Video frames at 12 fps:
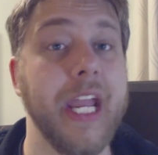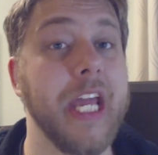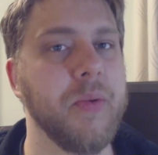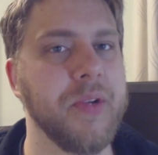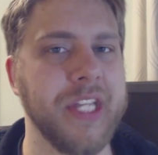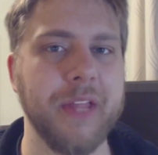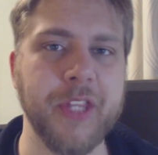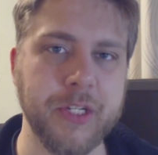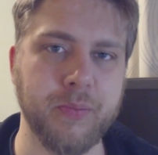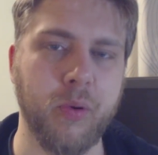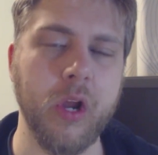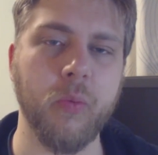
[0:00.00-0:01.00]
and it was at this
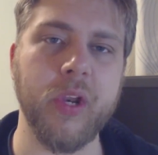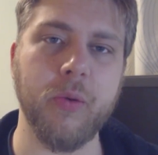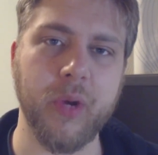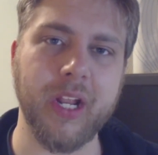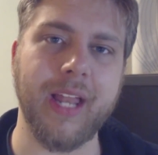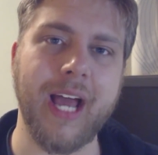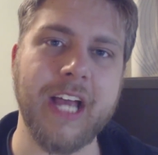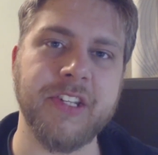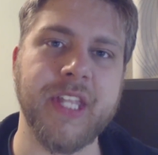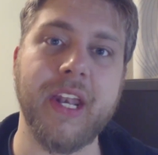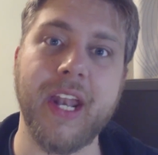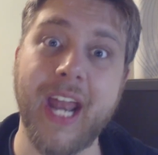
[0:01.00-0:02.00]
point we realized
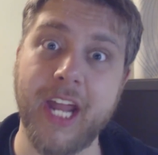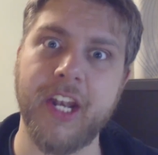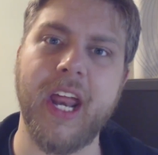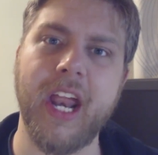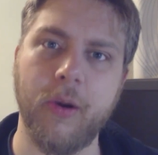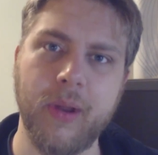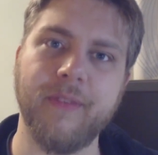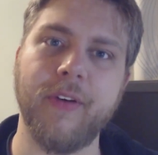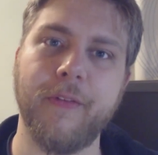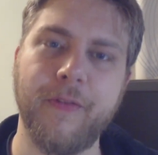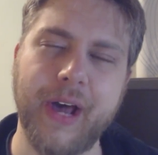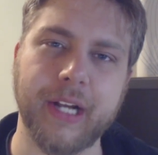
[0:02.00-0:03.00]
that it had an area of
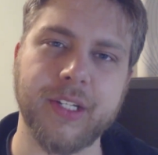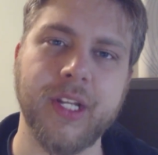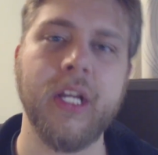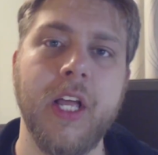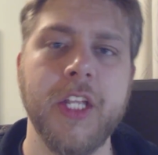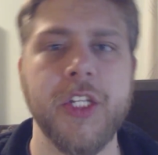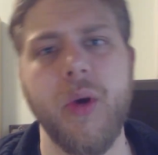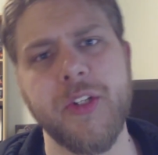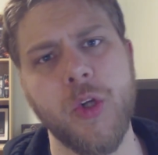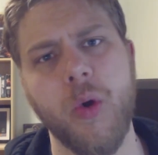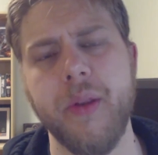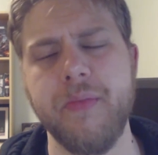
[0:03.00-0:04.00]
effect. So I
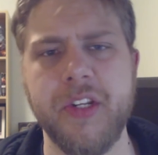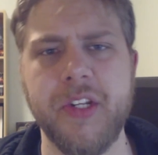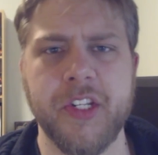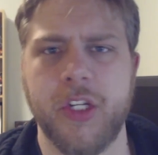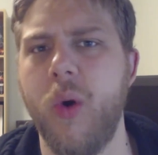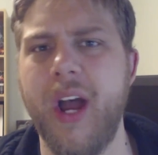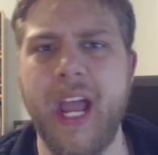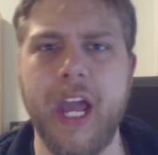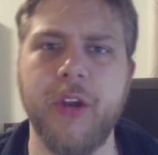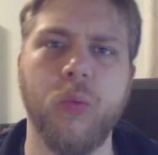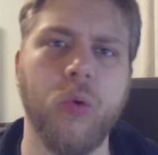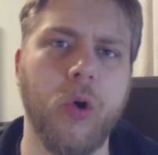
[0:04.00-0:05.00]
told him to just go ahead
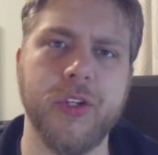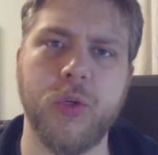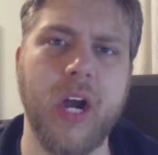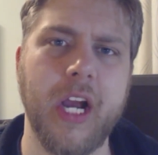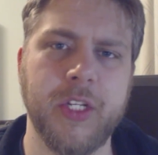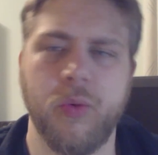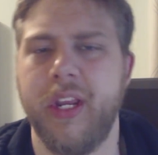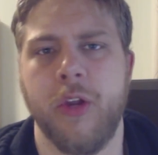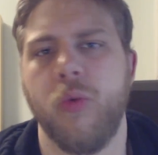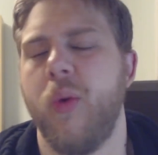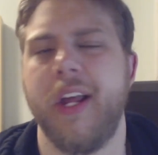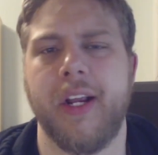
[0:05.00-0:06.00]
and roll twice. We
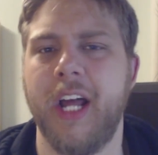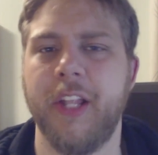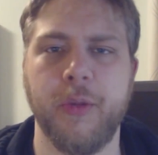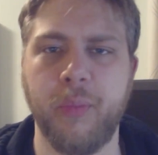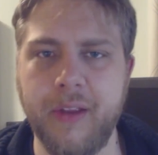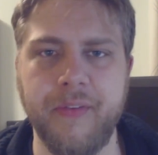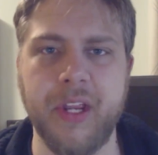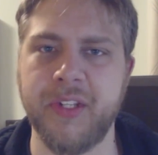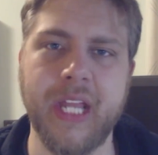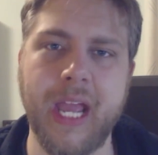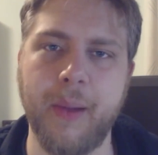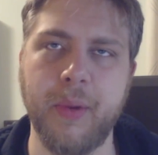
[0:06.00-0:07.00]
can retcon the previous
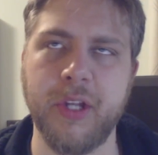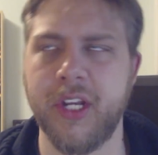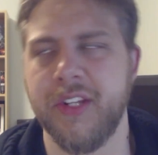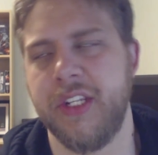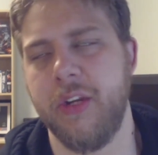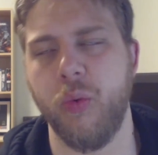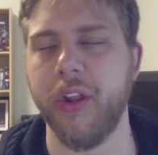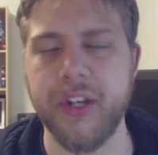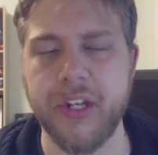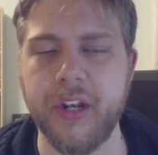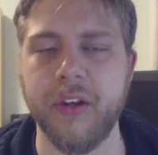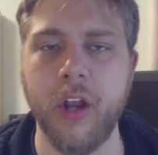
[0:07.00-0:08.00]
damage, because he really
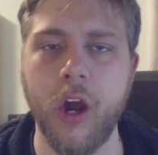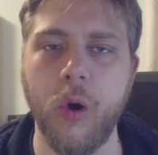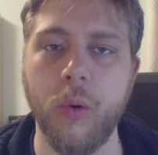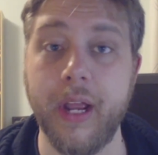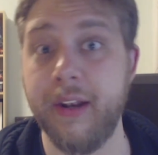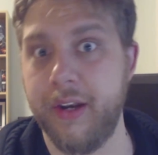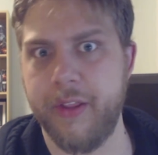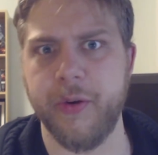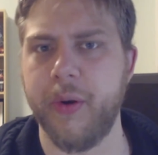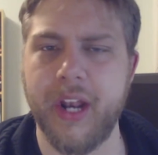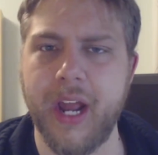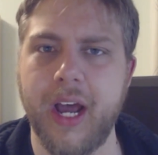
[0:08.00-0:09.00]
didn't know, and neither
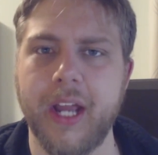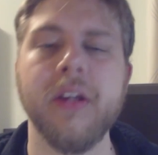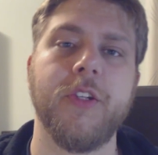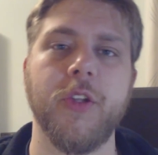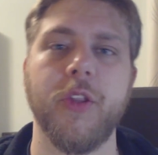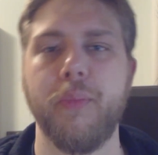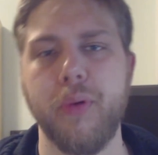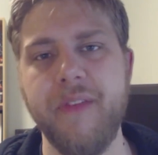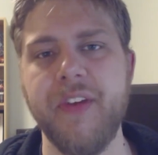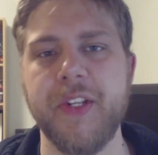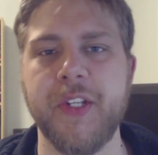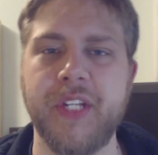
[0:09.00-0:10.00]
did I. So the
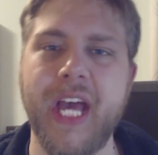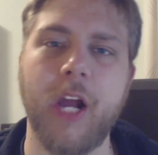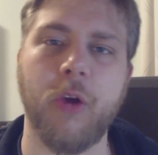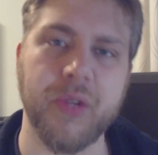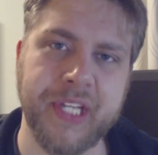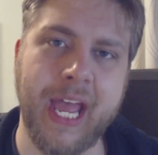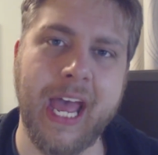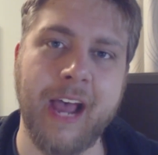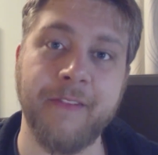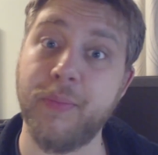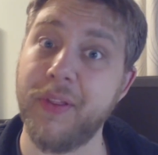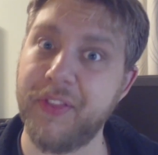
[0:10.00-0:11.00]
previous attack was
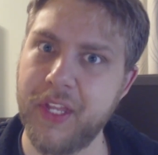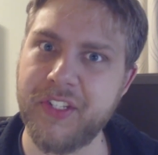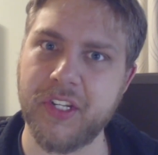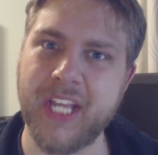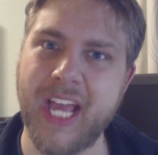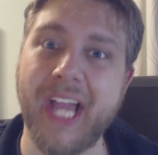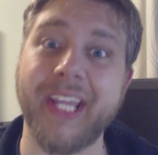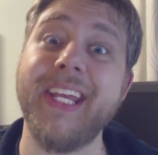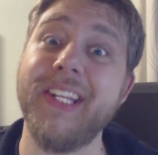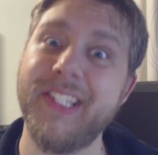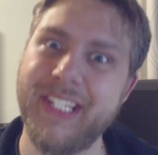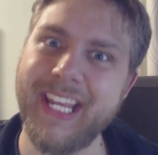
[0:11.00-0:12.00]
halved, but this attack
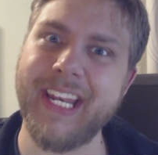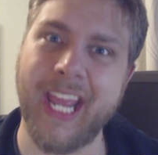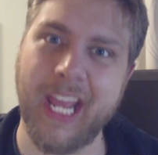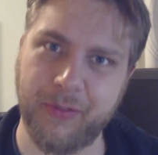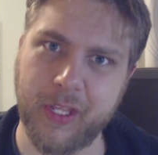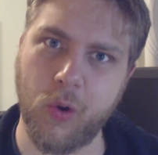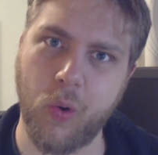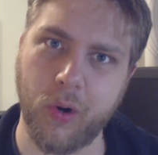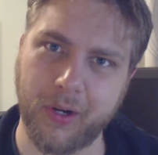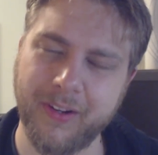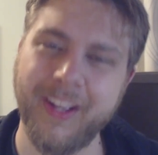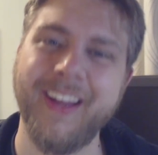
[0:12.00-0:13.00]
he did hit the orc.